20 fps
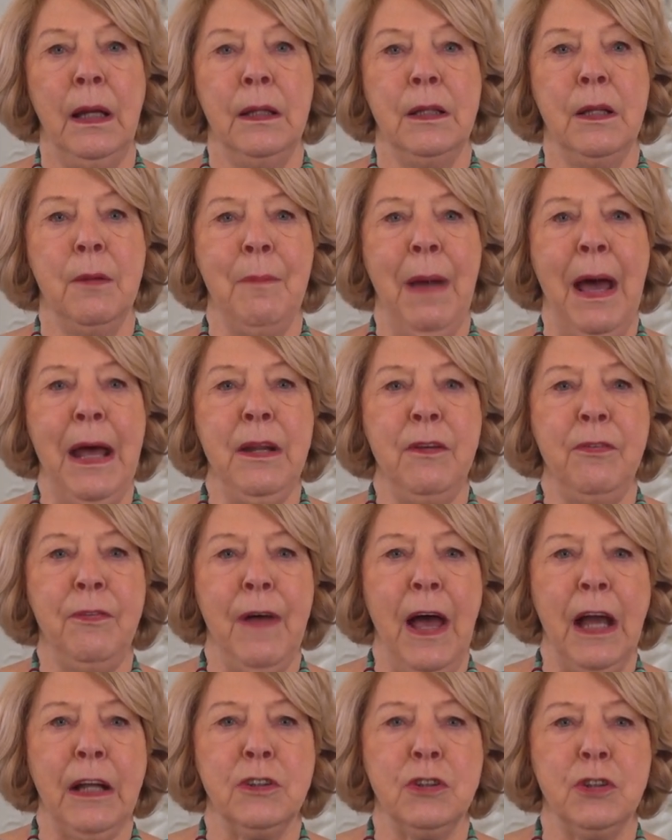The
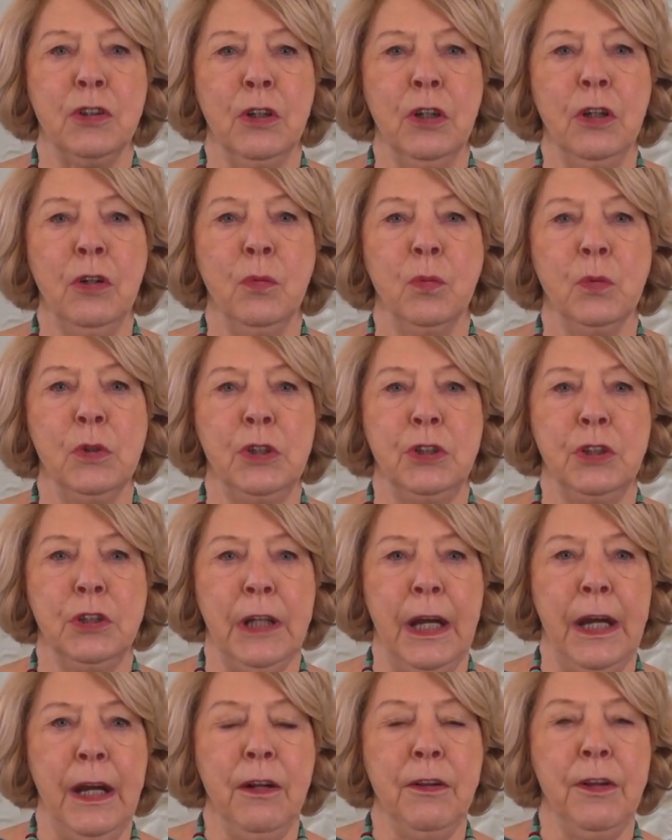manufacturer would
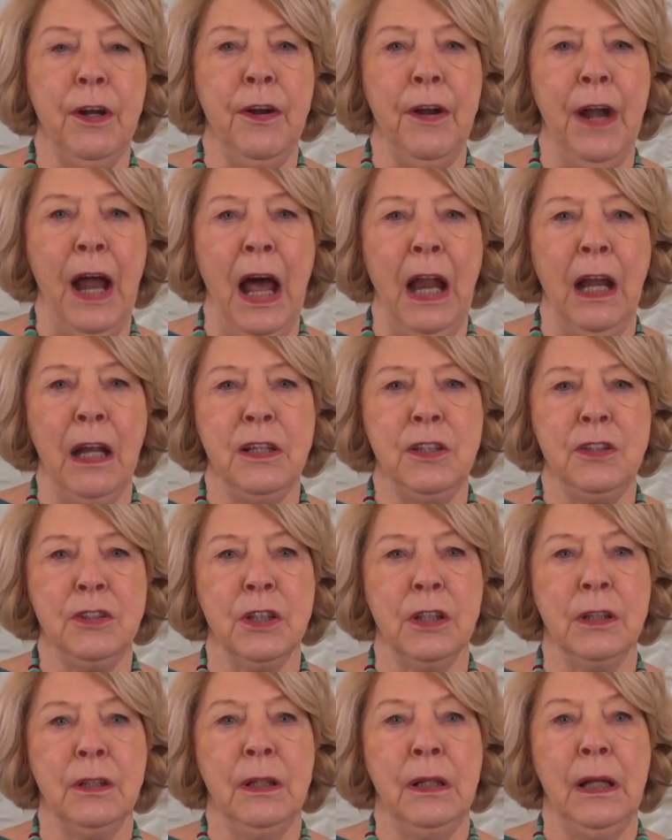share their
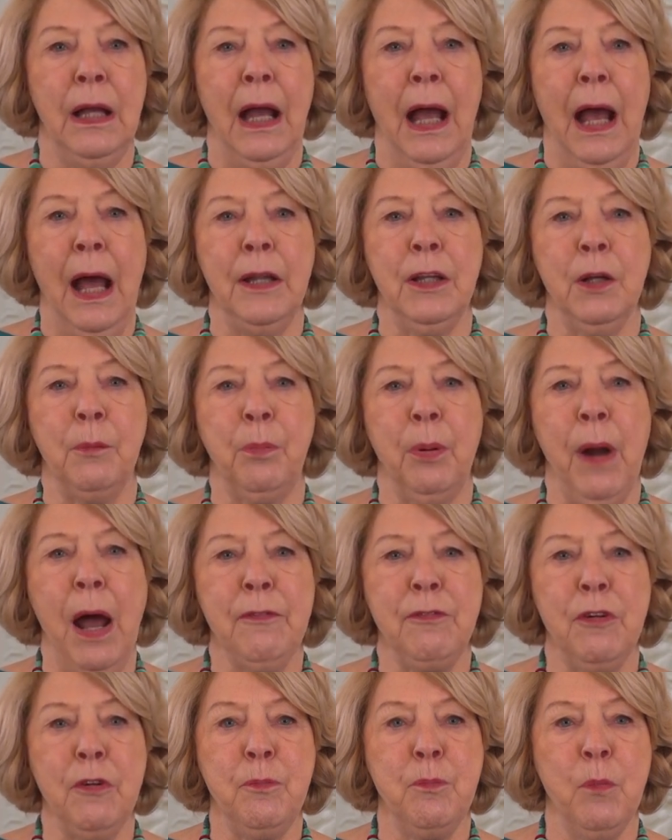knowledge, and the
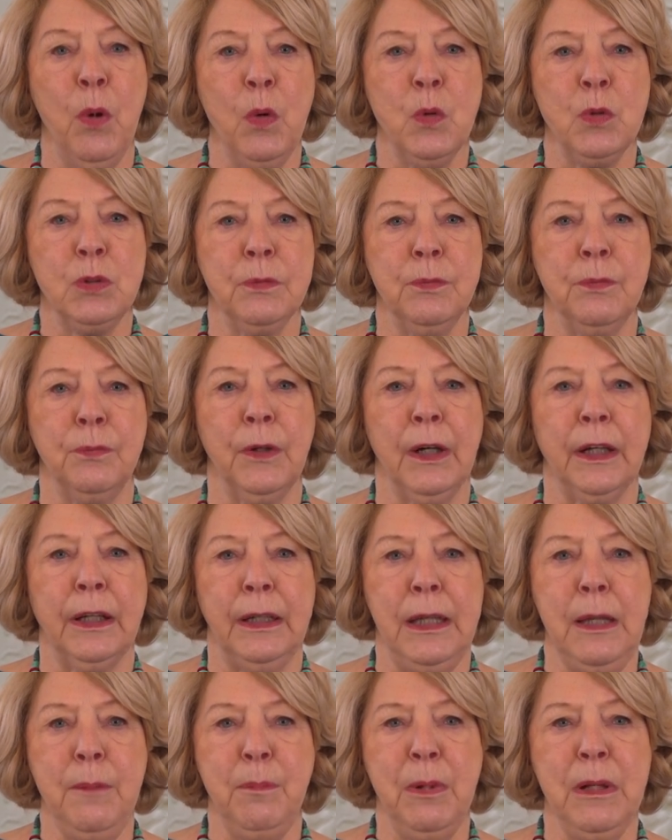profit motive for
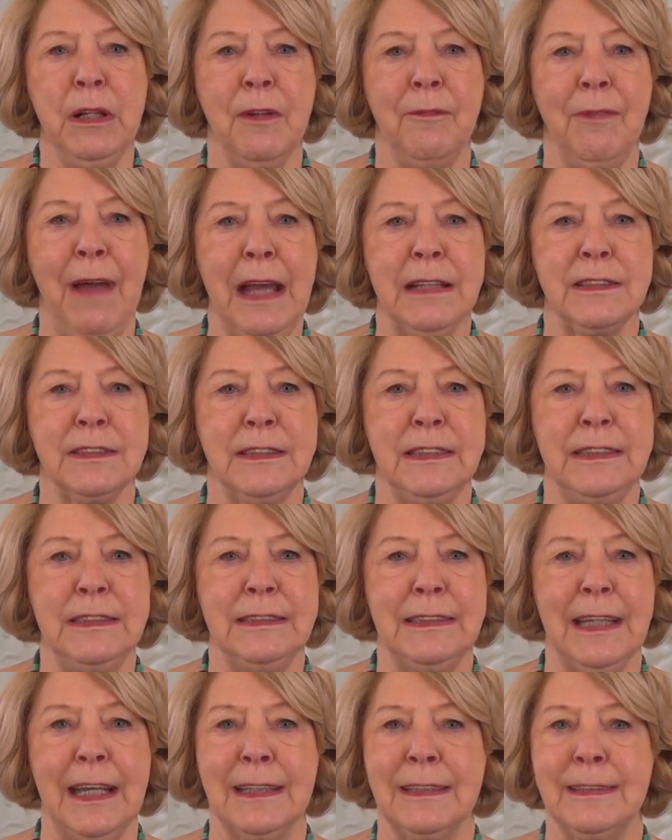keeping the
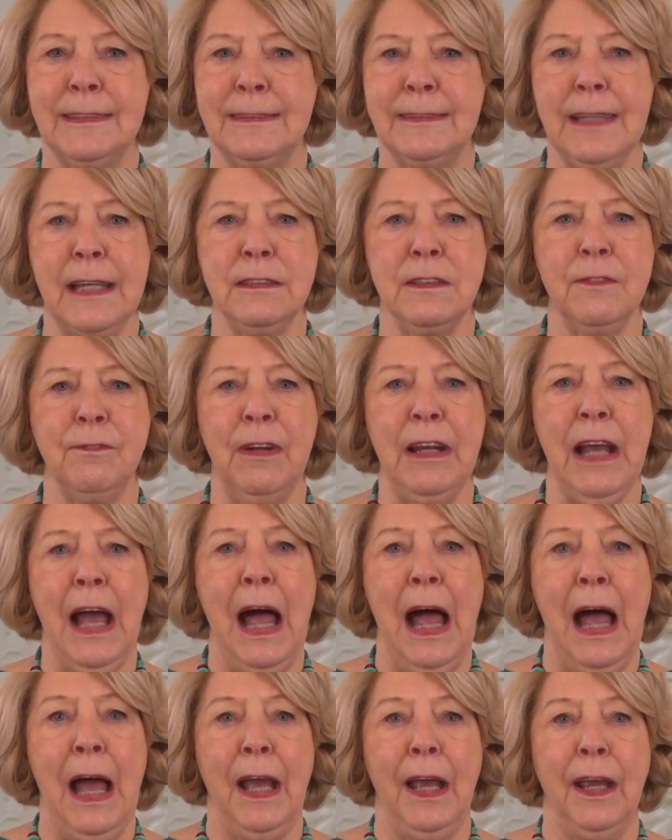vaccines excessively
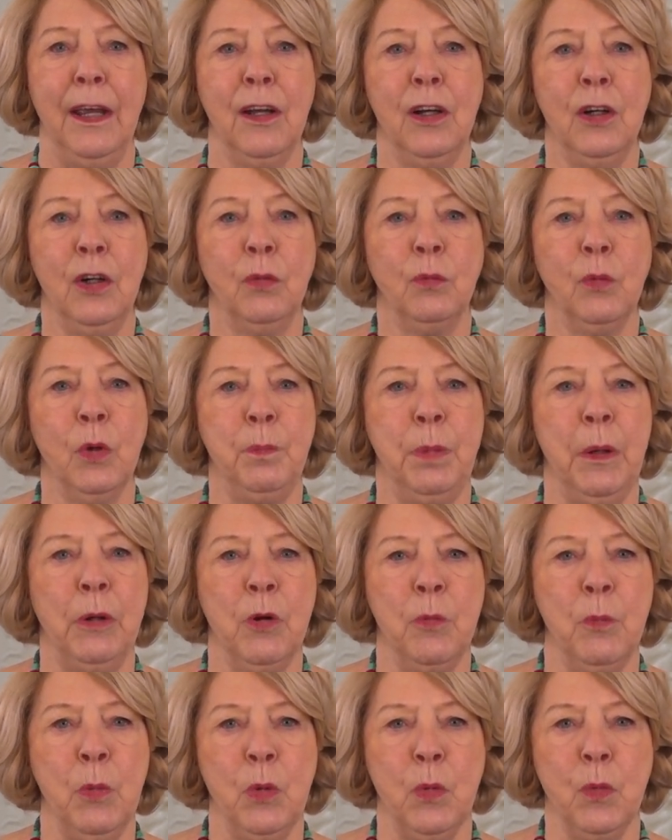high would be
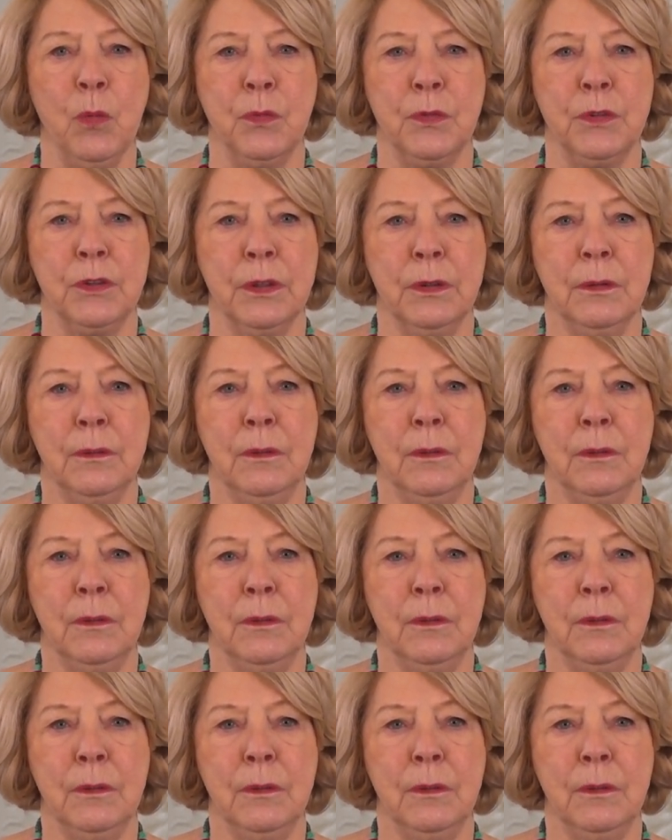removed.